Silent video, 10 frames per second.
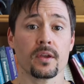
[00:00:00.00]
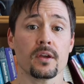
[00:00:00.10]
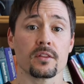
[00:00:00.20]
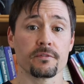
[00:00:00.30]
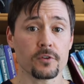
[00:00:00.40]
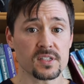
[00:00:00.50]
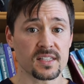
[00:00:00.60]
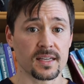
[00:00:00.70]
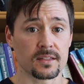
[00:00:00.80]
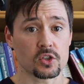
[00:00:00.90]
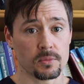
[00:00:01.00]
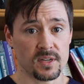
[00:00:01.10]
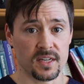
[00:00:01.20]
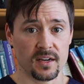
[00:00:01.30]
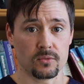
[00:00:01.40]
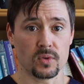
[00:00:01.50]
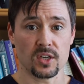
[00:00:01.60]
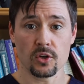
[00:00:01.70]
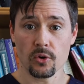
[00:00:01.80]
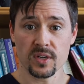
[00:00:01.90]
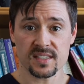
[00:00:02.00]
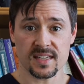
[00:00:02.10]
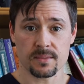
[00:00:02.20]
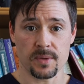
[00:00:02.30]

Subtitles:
The first thing that should be done when you go and assess